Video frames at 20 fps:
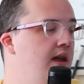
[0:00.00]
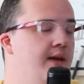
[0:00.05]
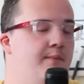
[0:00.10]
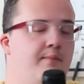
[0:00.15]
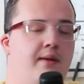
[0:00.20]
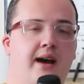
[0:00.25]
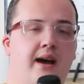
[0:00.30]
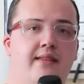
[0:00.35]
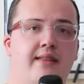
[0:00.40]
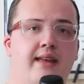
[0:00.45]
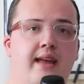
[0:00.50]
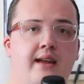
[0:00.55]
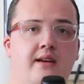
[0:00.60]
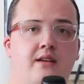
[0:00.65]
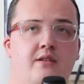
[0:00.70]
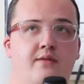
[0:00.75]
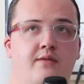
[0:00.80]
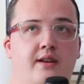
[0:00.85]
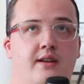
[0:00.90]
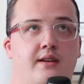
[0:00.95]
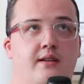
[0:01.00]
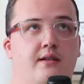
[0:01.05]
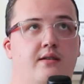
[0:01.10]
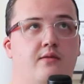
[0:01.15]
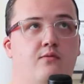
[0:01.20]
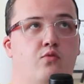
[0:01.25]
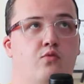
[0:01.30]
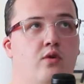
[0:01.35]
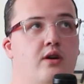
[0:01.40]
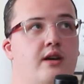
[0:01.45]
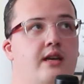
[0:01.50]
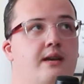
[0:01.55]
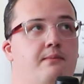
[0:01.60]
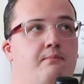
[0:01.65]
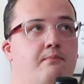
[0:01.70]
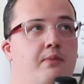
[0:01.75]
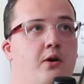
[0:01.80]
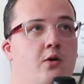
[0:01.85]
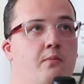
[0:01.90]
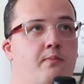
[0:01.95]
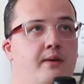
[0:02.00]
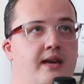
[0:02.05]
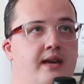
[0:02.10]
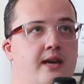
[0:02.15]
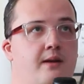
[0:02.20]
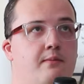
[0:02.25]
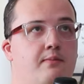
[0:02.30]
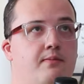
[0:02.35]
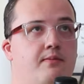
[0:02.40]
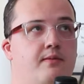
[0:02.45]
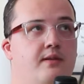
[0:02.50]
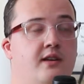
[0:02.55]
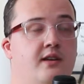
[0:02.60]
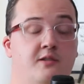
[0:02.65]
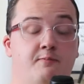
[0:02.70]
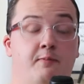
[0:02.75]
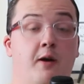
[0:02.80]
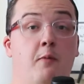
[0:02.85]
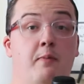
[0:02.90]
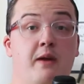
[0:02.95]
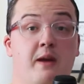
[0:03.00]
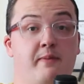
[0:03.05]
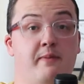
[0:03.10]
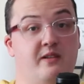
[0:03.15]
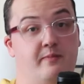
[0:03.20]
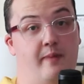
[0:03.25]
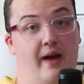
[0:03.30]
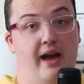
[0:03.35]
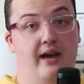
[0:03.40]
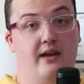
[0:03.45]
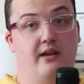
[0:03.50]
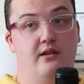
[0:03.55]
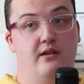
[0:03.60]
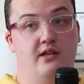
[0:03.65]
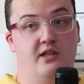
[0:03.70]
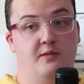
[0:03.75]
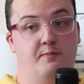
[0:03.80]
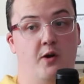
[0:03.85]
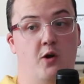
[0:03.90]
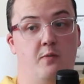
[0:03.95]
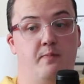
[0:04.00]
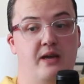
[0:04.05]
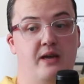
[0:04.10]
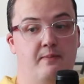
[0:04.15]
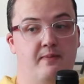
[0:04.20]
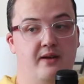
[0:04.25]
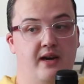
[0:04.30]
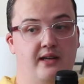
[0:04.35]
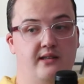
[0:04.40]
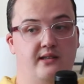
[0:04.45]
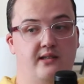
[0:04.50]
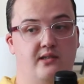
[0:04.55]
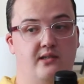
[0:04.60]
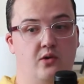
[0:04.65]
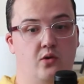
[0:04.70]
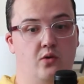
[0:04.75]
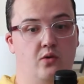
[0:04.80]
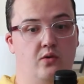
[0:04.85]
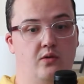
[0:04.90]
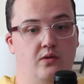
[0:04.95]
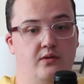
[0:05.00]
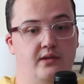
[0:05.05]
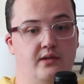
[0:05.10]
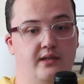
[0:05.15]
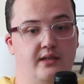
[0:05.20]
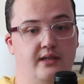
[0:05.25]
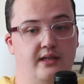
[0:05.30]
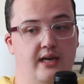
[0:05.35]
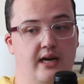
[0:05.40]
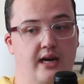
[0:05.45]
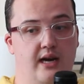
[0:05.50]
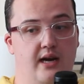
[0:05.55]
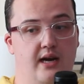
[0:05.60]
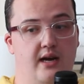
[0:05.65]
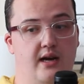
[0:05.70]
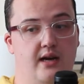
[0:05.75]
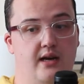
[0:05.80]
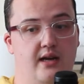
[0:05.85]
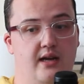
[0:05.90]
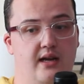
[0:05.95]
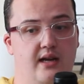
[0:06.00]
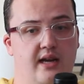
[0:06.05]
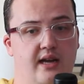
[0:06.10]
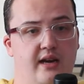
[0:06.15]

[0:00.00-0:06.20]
and by the end of it, Woody and Bo Peep, because Bo Peep is back, because Bo Peep got sold I